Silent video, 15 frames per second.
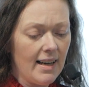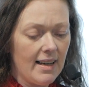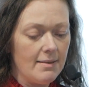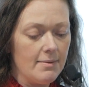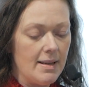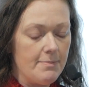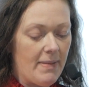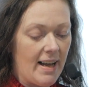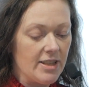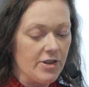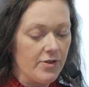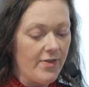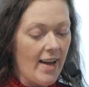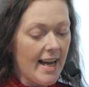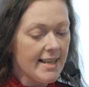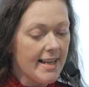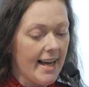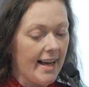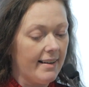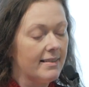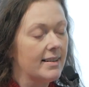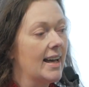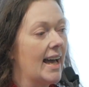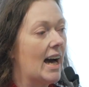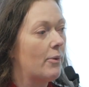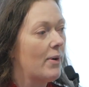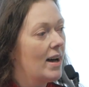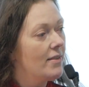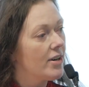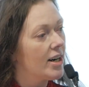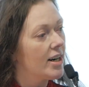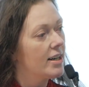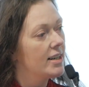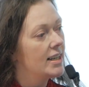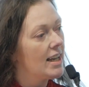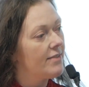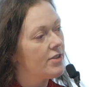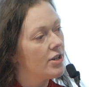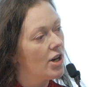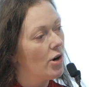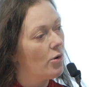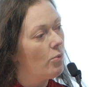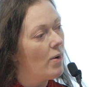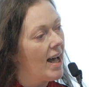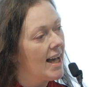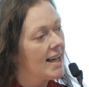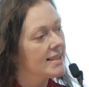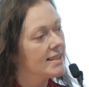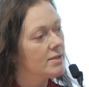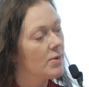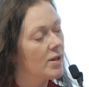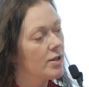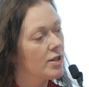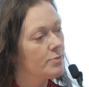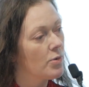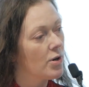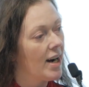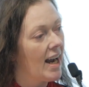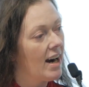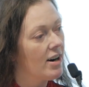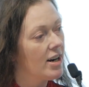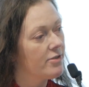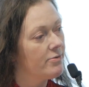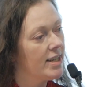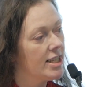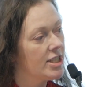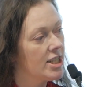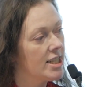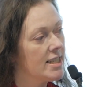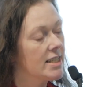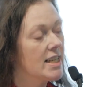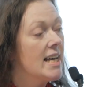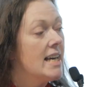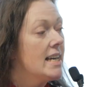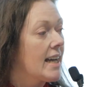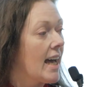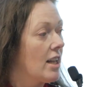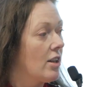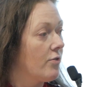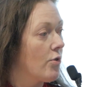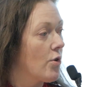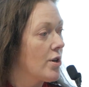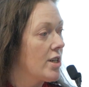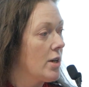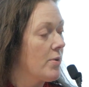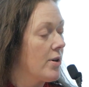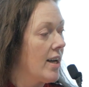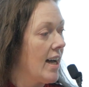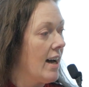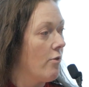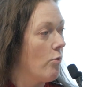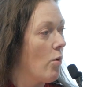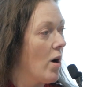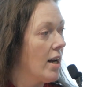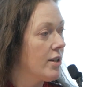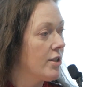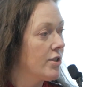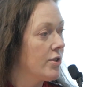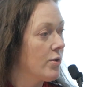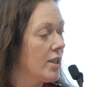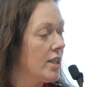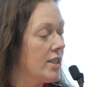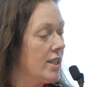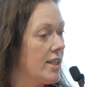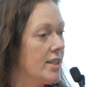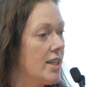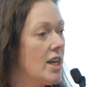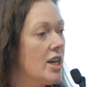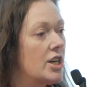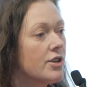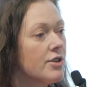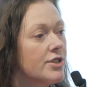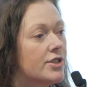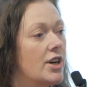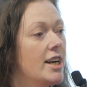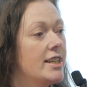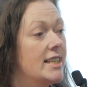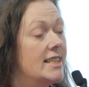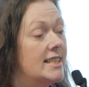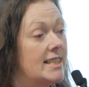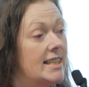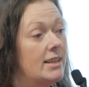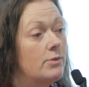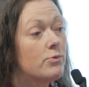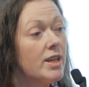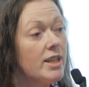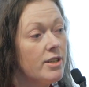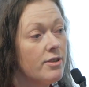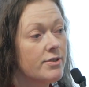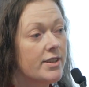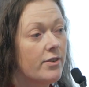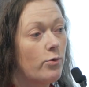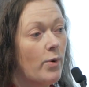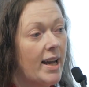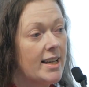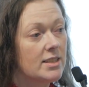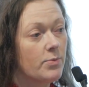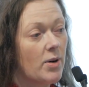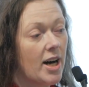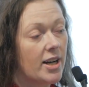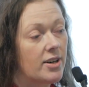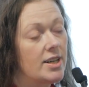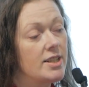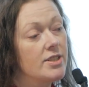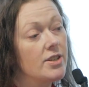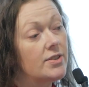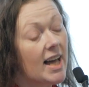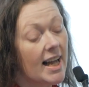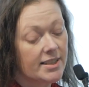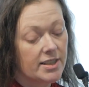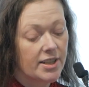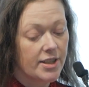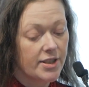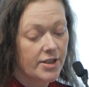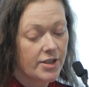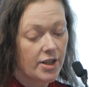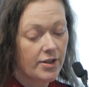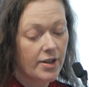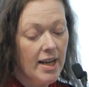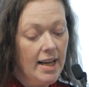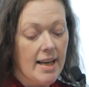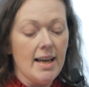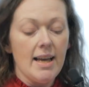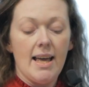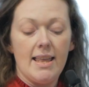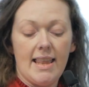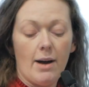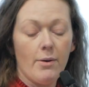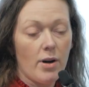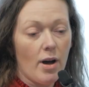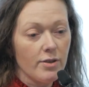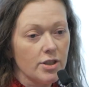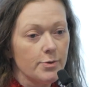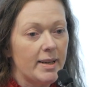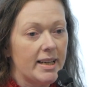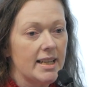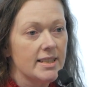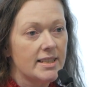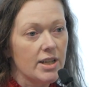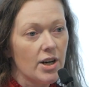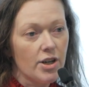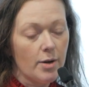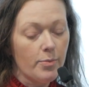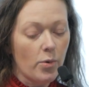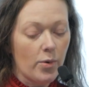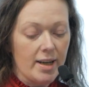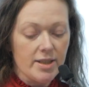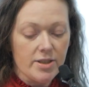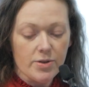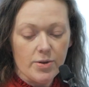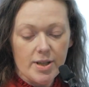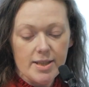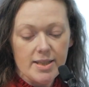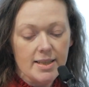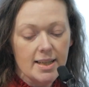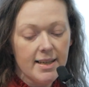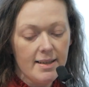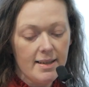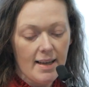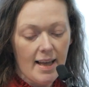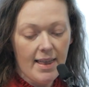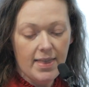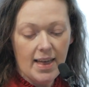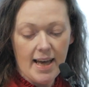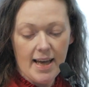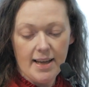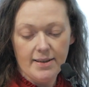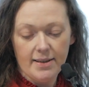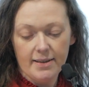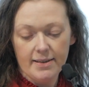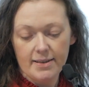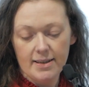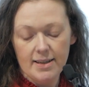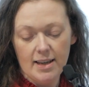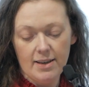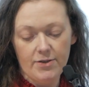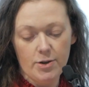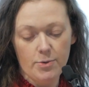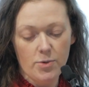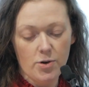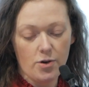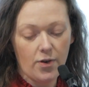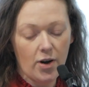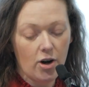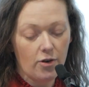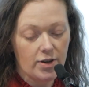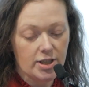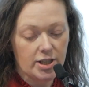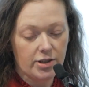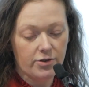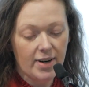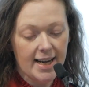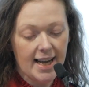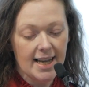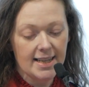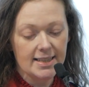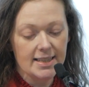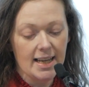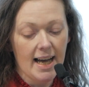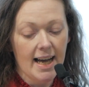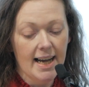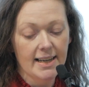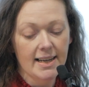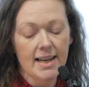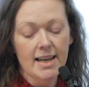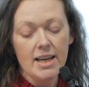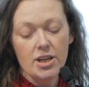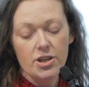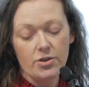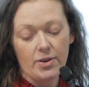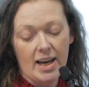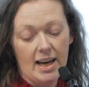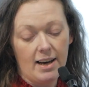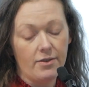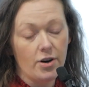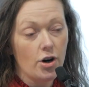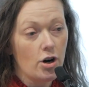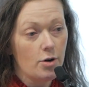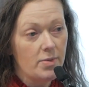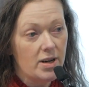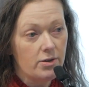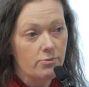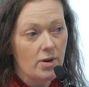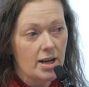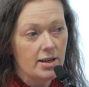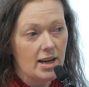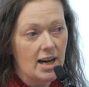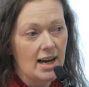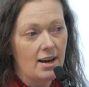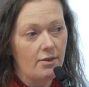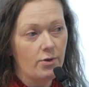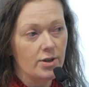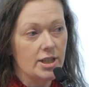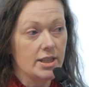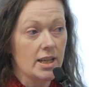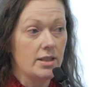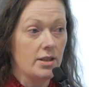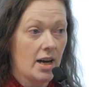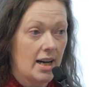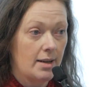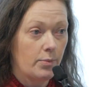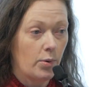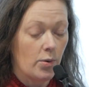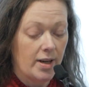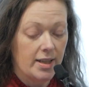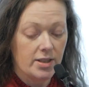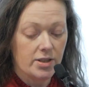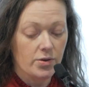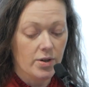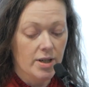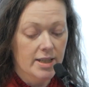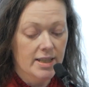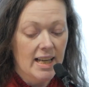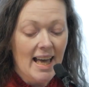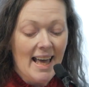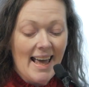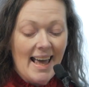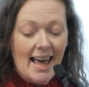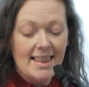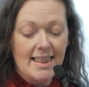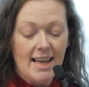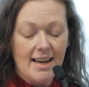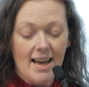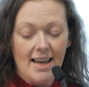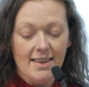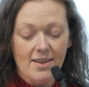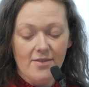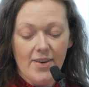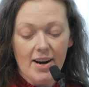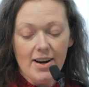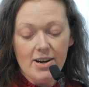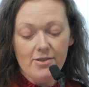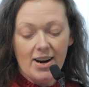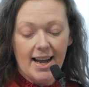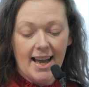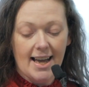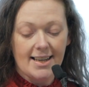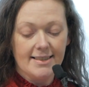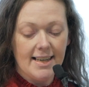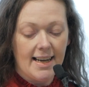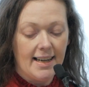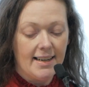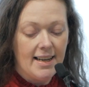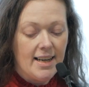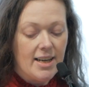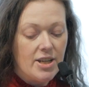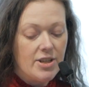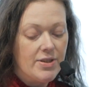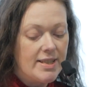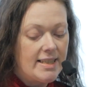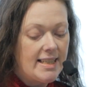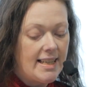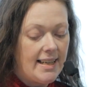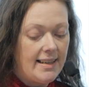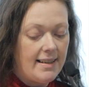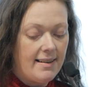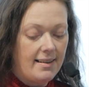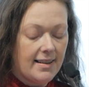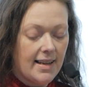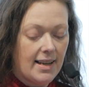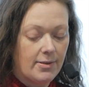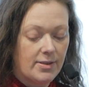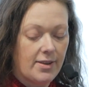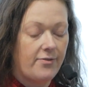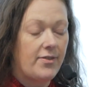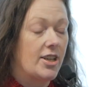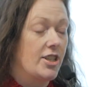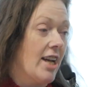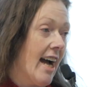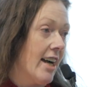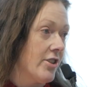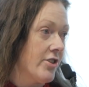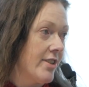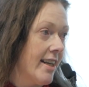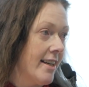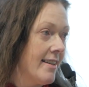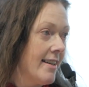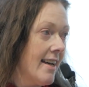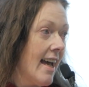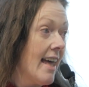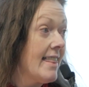Pennsylvania. However, if you go west, where there's more arid regions, California, where you have water shortages, you're starting to see reuse of wastewater, and so that's a concern. And that would also be considered a point source. And then if you move over to the right-hand side, you'll have urban runoff, which is a non-point source. And then at the very right-hand side, you see it's a fish hatchery.